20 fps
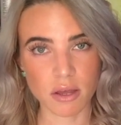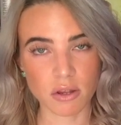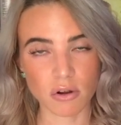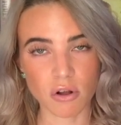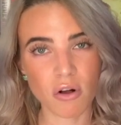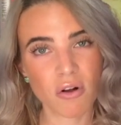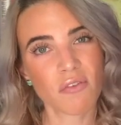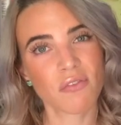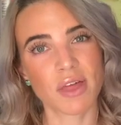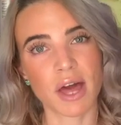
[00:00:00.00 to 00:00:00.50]
And
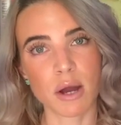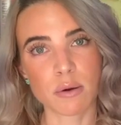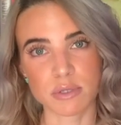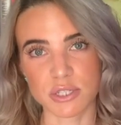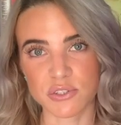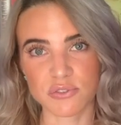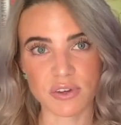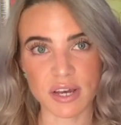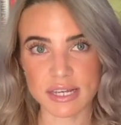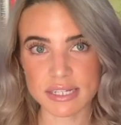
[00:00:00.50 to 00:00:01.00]
all of that
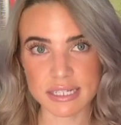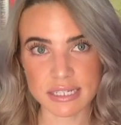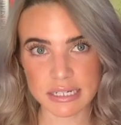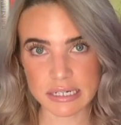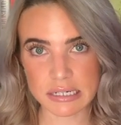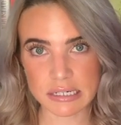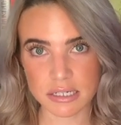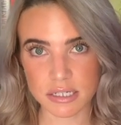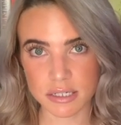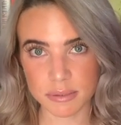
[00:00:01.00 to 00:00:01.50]
was
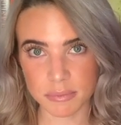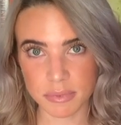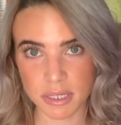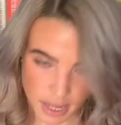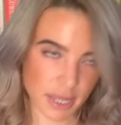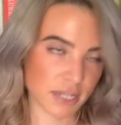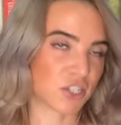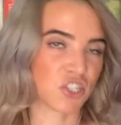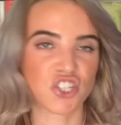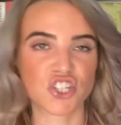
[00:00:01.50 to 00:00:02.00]
fascinating to me
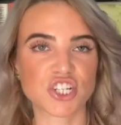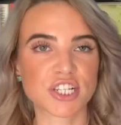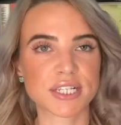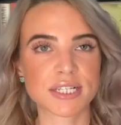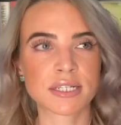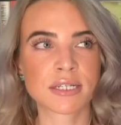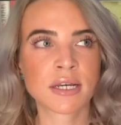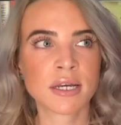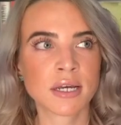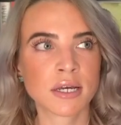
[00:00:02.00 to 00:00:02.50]
and
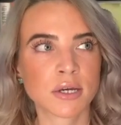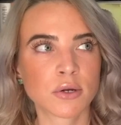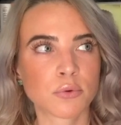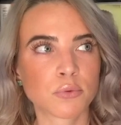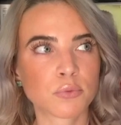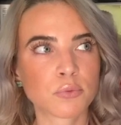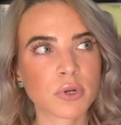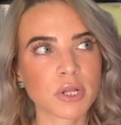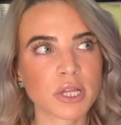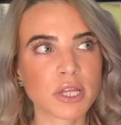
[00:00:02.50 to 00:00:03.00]
just
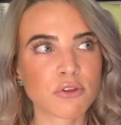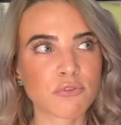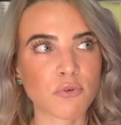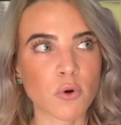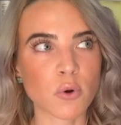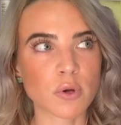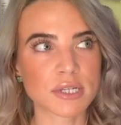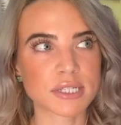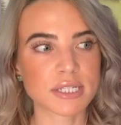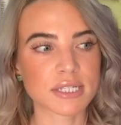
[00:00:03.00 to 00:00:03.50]
really
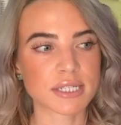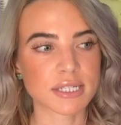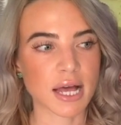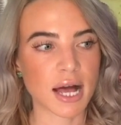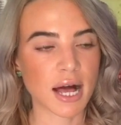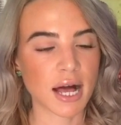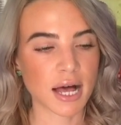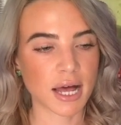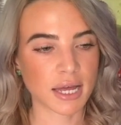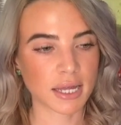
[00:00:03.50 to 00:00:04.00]
focuses
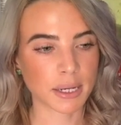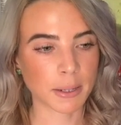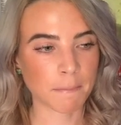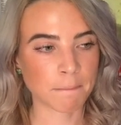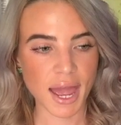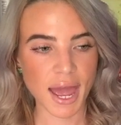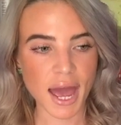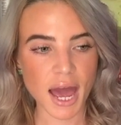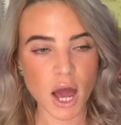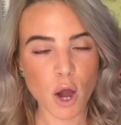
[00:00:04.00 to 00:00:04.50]
on
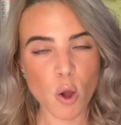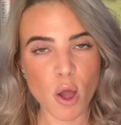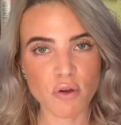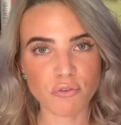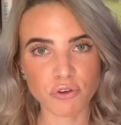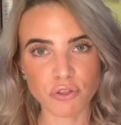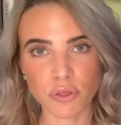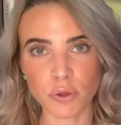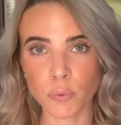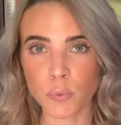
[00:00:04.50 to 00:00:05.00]
how
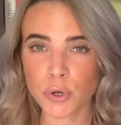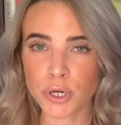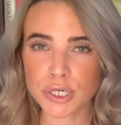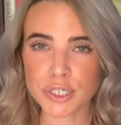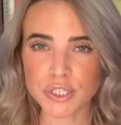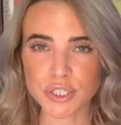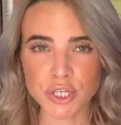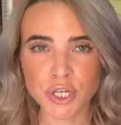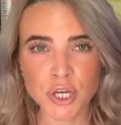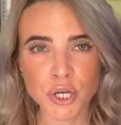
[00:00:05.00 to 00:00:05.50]
everything
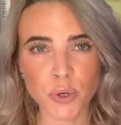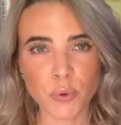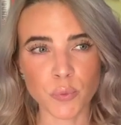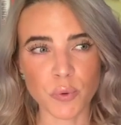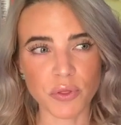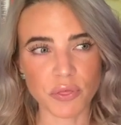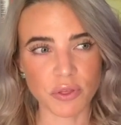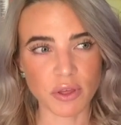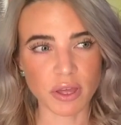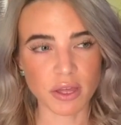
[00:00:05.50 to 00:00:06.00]
works
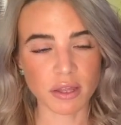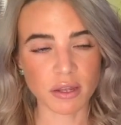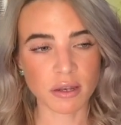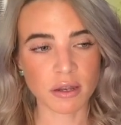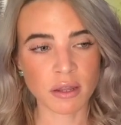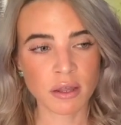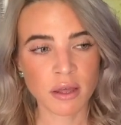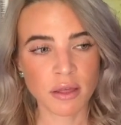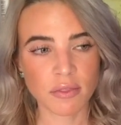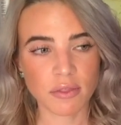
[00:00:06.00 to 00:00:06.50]

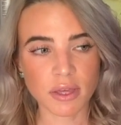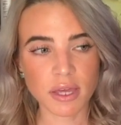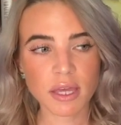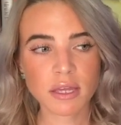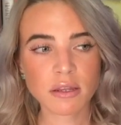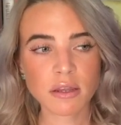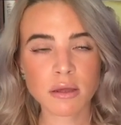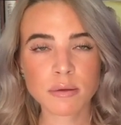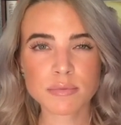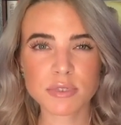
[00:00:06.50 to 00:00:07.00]
within the
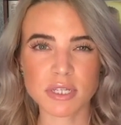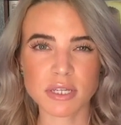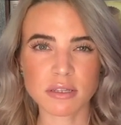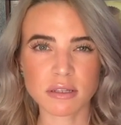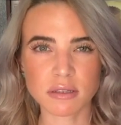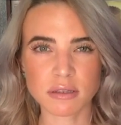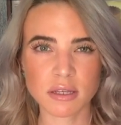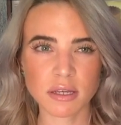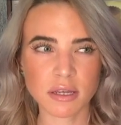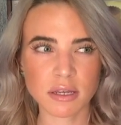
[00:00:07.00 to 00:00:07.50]
kingdoms and
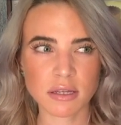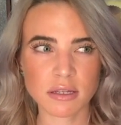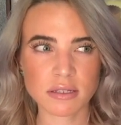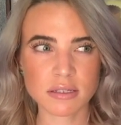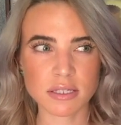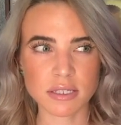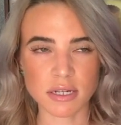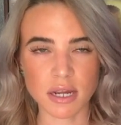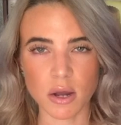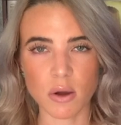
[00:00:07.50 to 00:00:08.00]
the
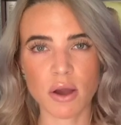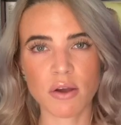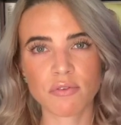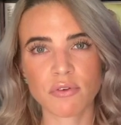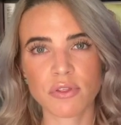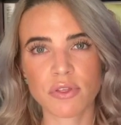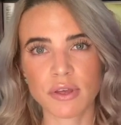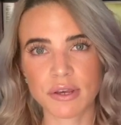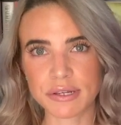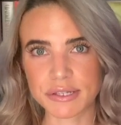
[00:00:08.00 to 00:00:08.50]
lands and how
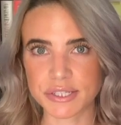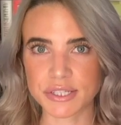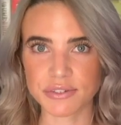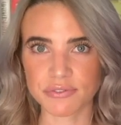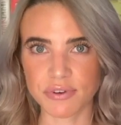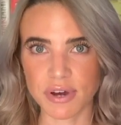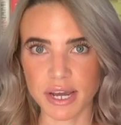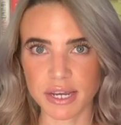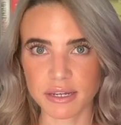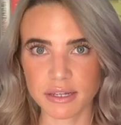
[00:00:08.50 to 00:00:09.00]
everything is
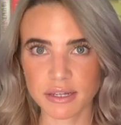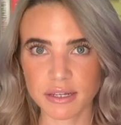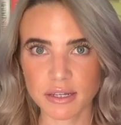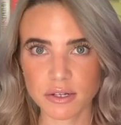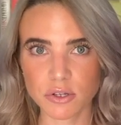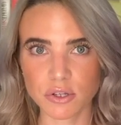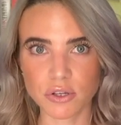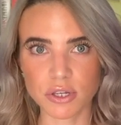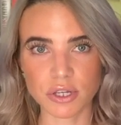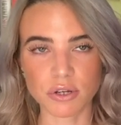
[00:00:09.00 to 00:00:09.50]

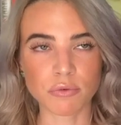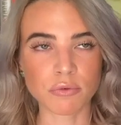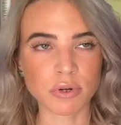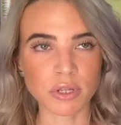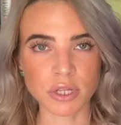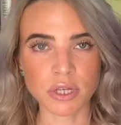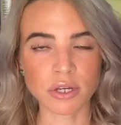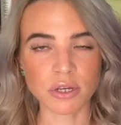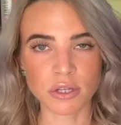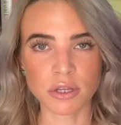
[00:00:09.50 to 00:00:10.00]
divided. You get a
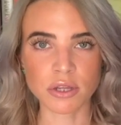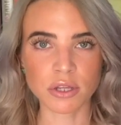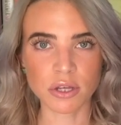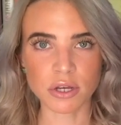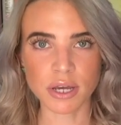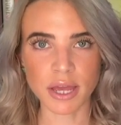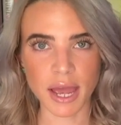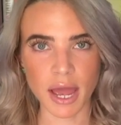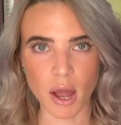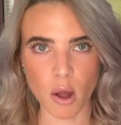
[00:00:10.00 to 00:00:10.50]
really good
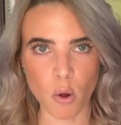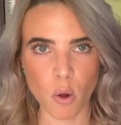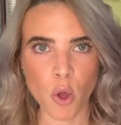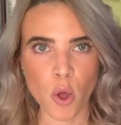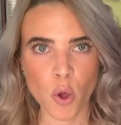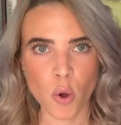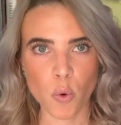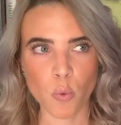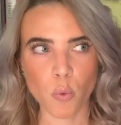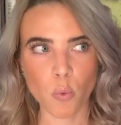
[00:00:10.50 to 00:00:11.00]
look at
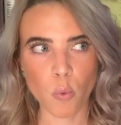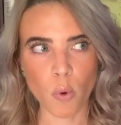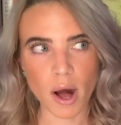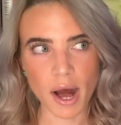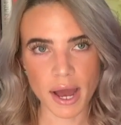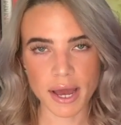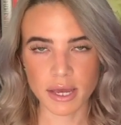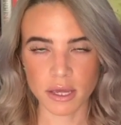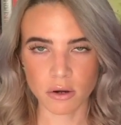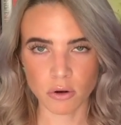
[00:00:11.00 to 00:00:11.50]

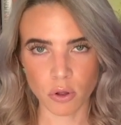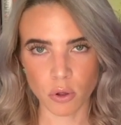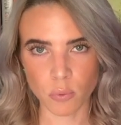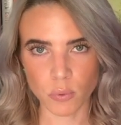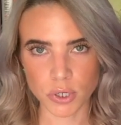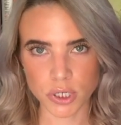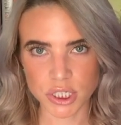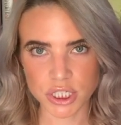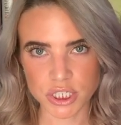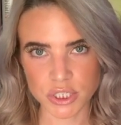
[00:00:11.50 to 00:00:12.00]
why it all
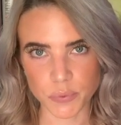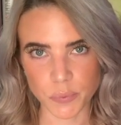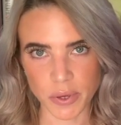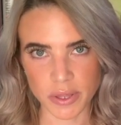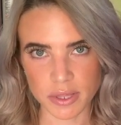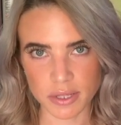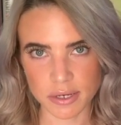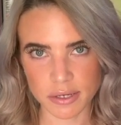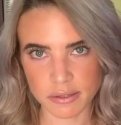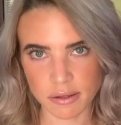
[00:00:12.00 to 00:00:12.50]
works the way
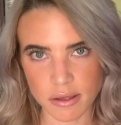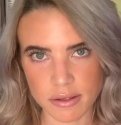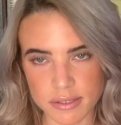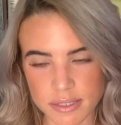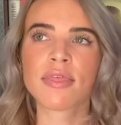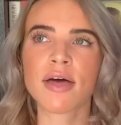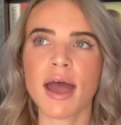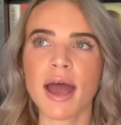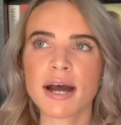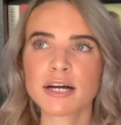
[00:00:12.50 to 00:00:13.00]
that it
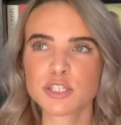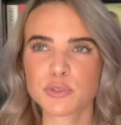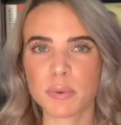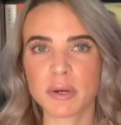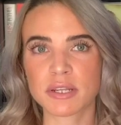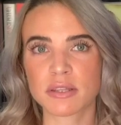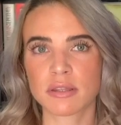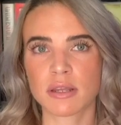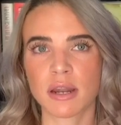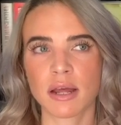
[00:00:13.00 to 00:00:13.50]
does. The
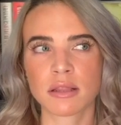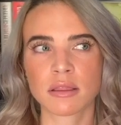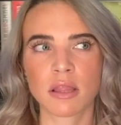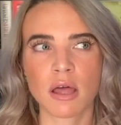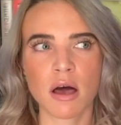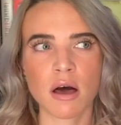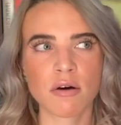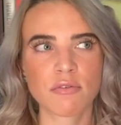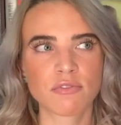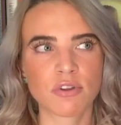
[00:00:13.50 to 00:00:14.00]
aspect that I
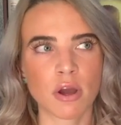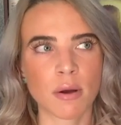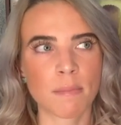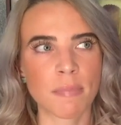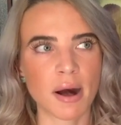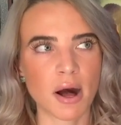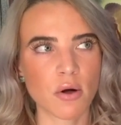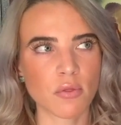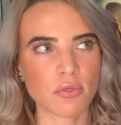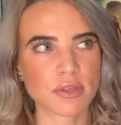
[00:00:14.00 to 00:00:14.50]
loved
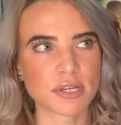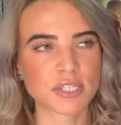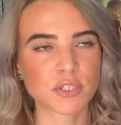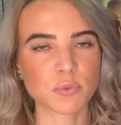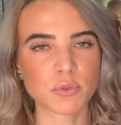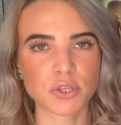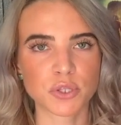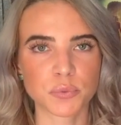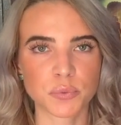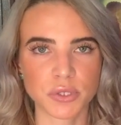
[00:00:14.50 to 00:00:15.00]
about this
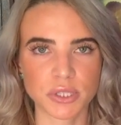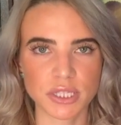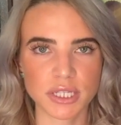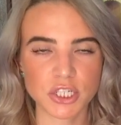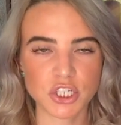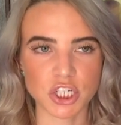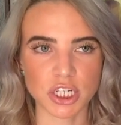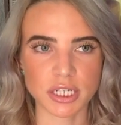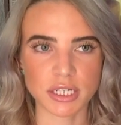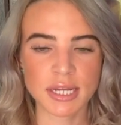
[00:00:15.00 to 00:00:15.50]
with the
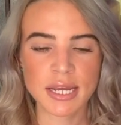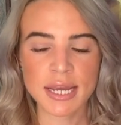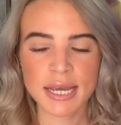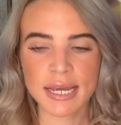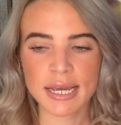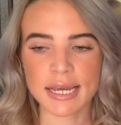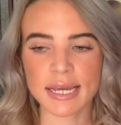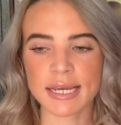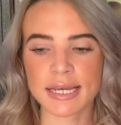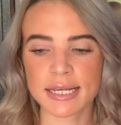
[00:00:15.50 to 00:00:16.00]
religion
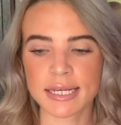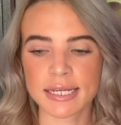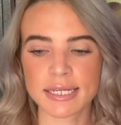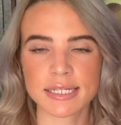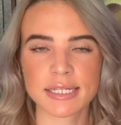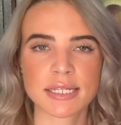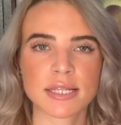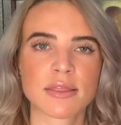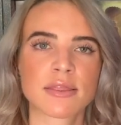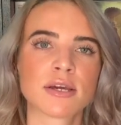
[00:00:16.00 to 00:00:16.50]

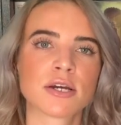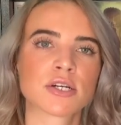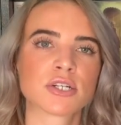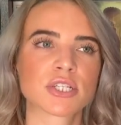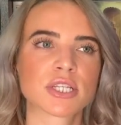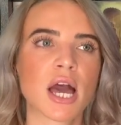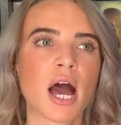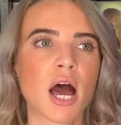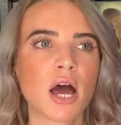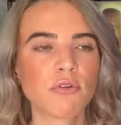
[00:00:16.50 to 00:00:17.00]
is
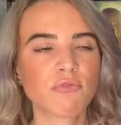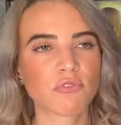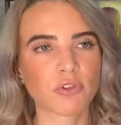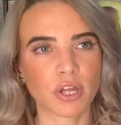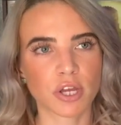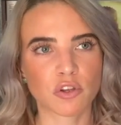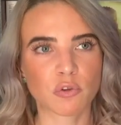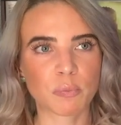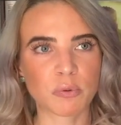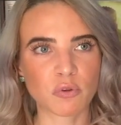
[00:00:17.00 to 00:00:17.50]
there's
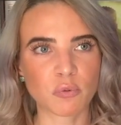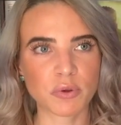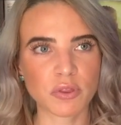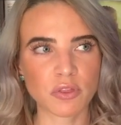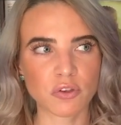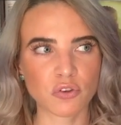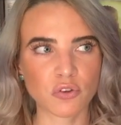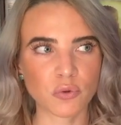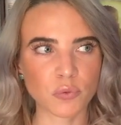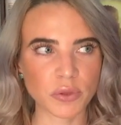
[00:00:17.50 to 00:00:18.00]
conflict between
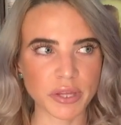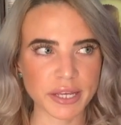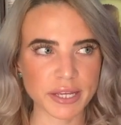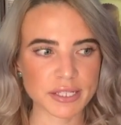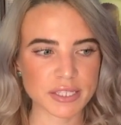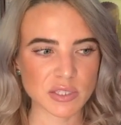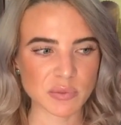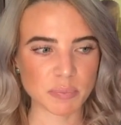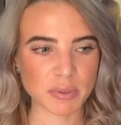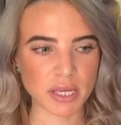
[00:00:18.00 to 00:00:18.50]
the two
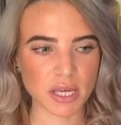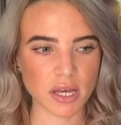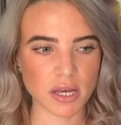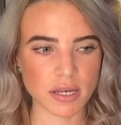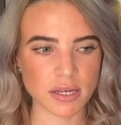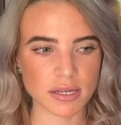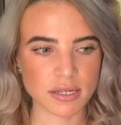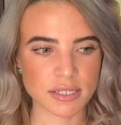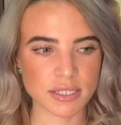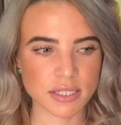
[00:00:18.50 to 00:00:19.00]
lands
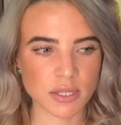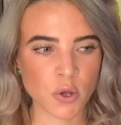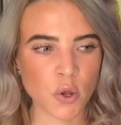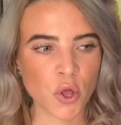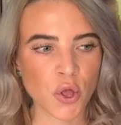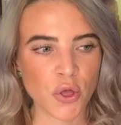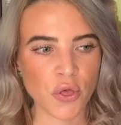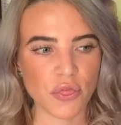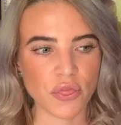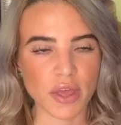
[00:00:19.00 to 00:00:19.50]
because
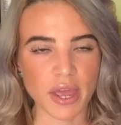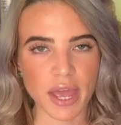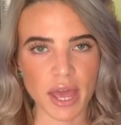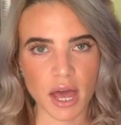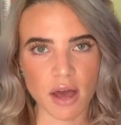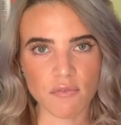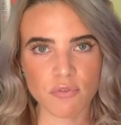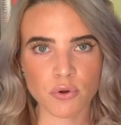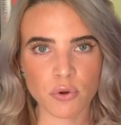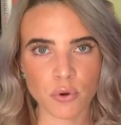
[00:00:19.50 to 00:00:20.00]
they
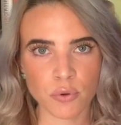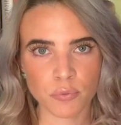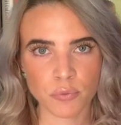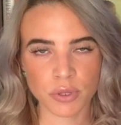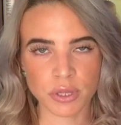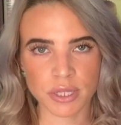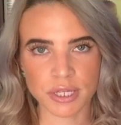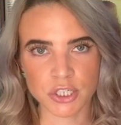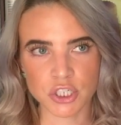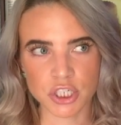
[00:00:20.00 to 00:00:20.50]
have their own
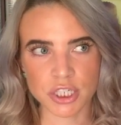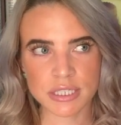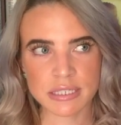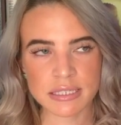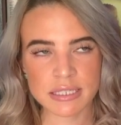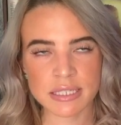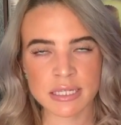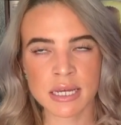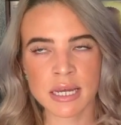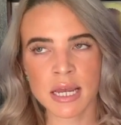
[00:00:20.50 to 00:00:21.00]

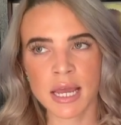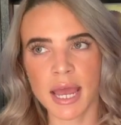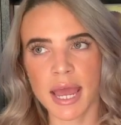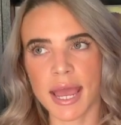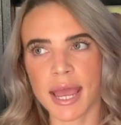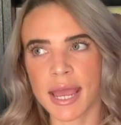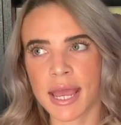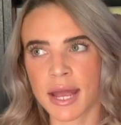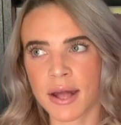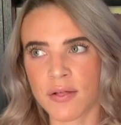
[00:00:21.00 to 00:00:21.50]
religions
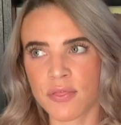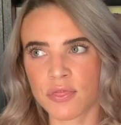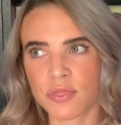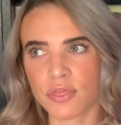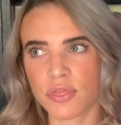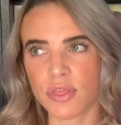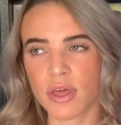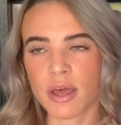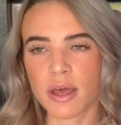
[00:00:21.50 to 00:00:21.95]
and